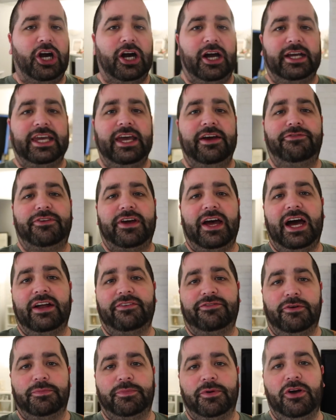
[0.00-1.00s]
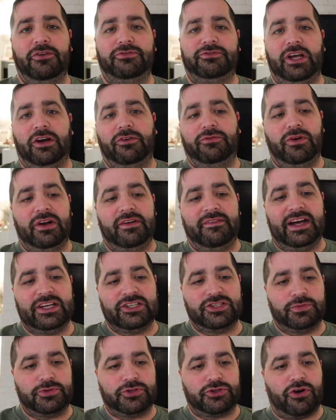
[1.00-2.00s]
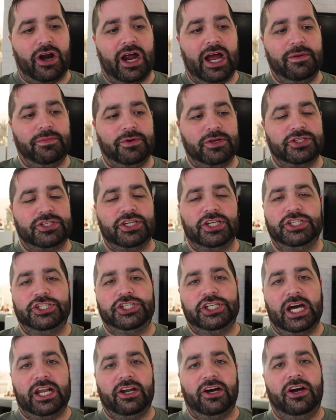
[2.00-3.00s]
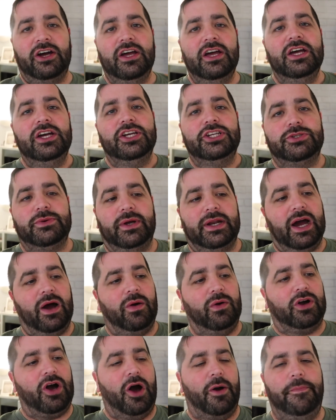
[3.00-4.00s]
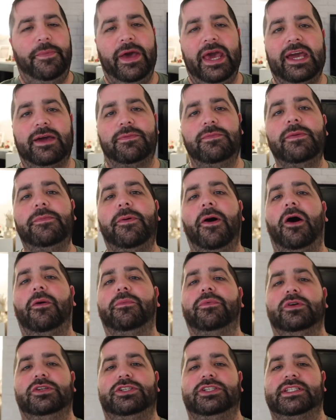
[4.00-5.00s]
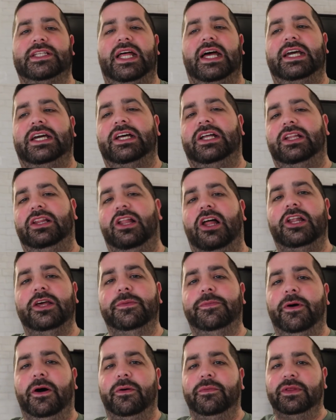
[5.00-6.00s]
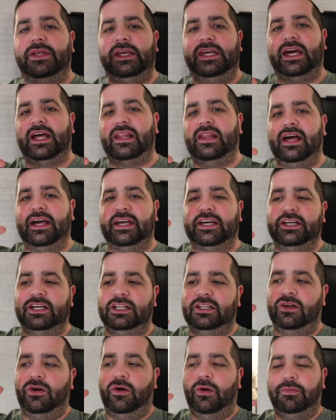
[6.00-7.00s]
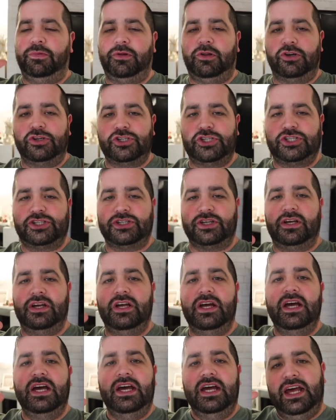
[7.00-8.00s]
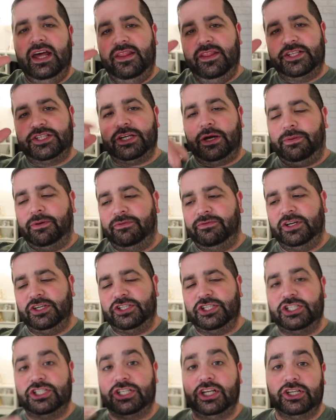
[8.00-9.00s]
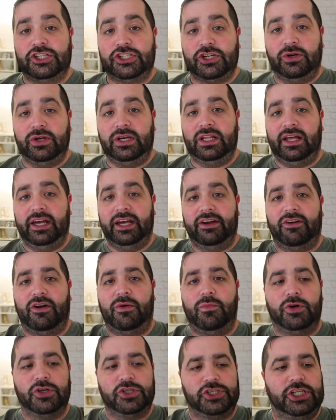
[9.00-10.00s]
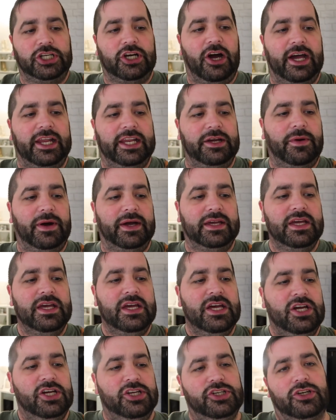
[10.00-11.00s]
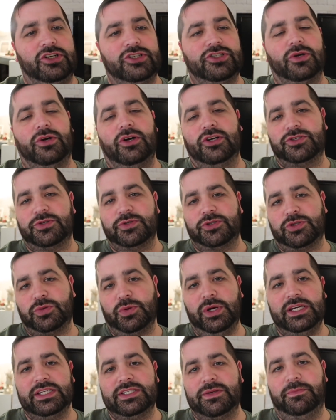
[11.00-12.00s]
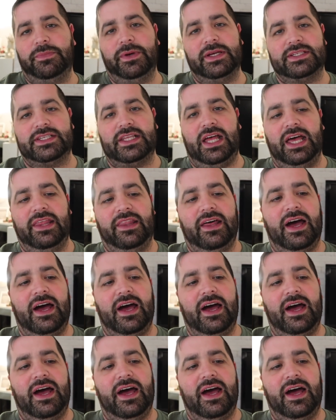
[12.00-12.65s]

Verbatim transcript: got a gift card for a birthday off one of our subscribers, Jenna. She went out and got a Pick Me Pop, which is like a lollipop that you get like a little plush in the top of it. She's going to show you later on what she got anyway. She also got some sweets and bits like